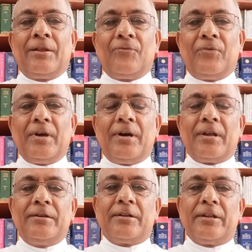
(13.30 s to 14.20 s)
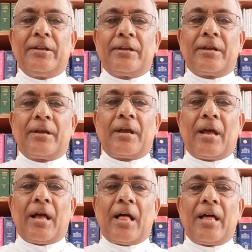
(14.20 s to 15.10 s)
we are entering
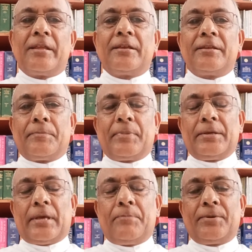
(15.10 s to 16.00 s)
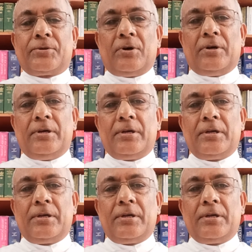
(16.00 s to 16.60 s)
another episode,